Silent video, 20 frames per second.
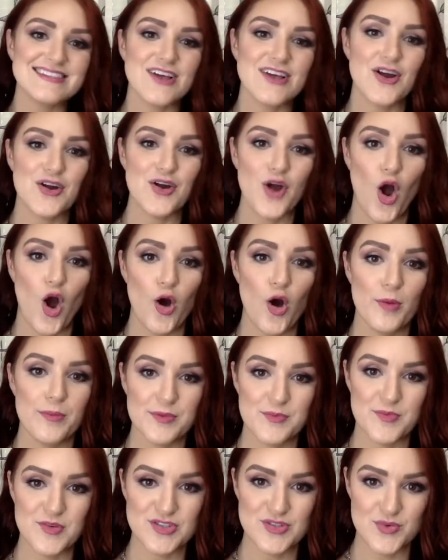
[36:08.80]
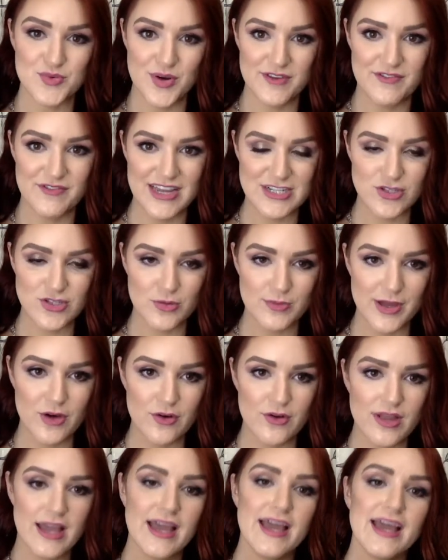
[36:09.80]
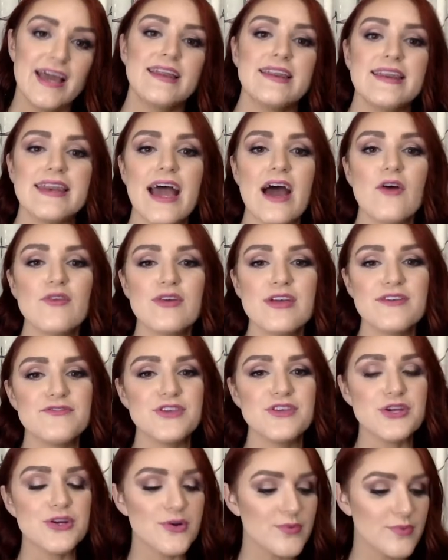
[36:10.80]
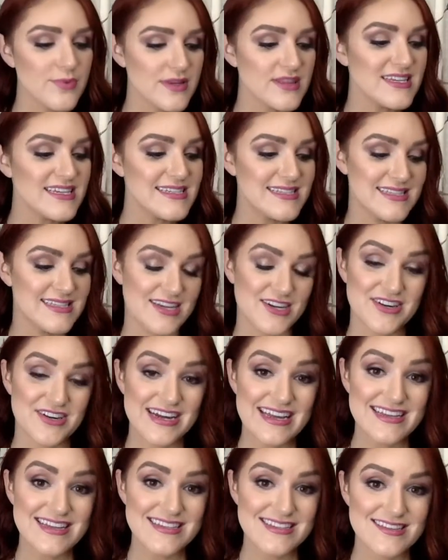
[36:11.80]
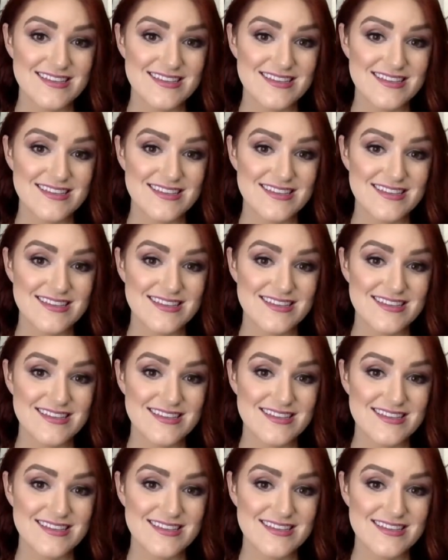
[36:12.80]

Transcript: our Calm and Restore Facial Milk. Now, if you're really serious